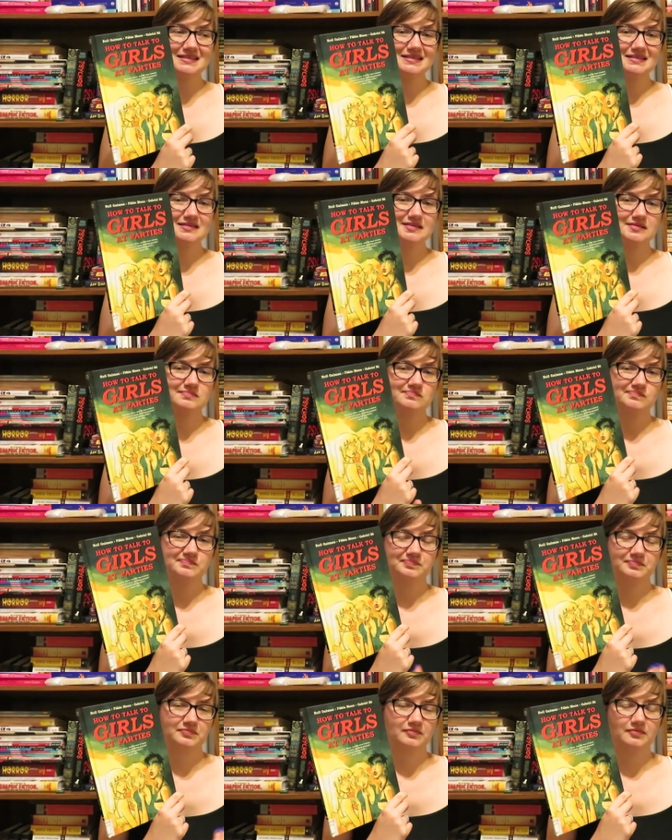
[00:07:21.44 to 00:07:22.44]
is
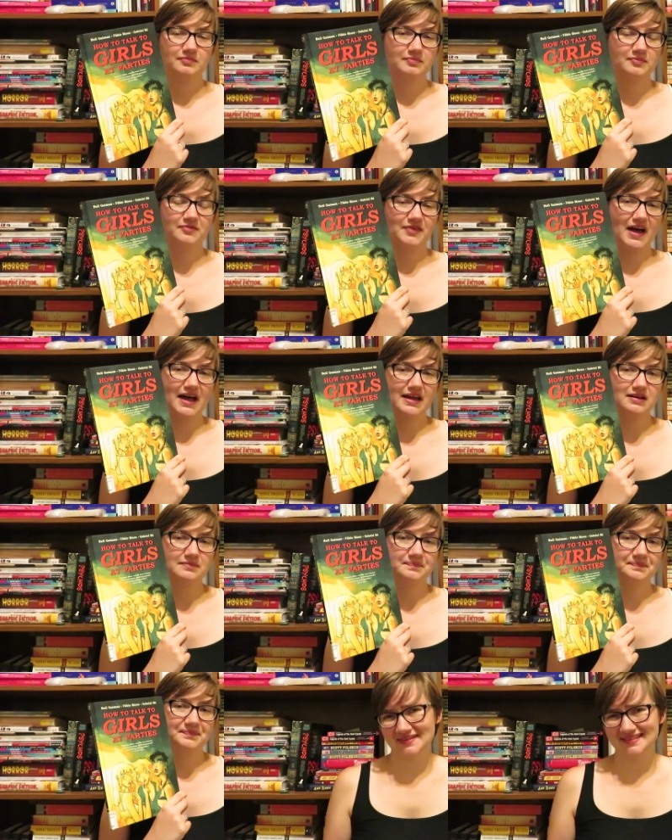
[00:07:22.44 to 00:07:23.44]

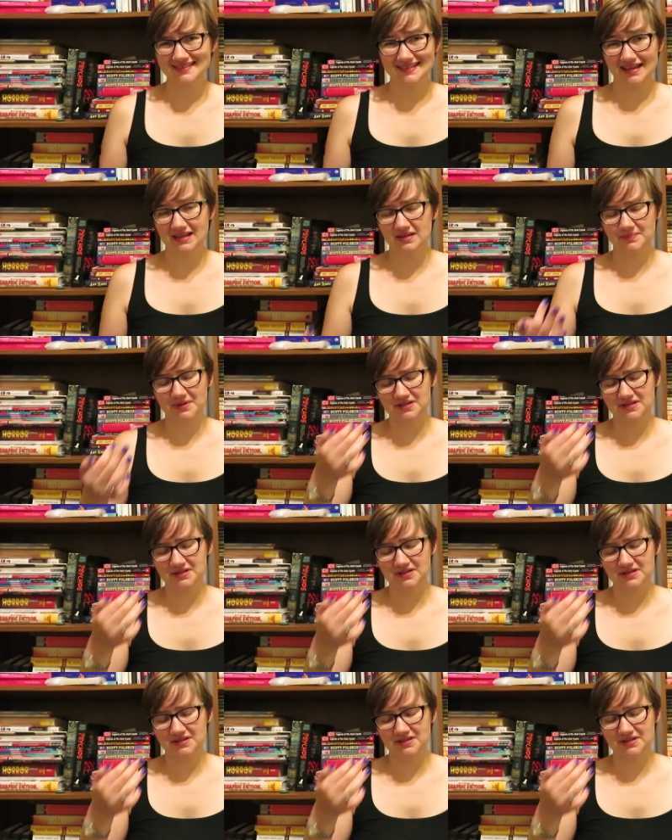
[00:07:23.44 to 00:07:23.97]
fine. It's not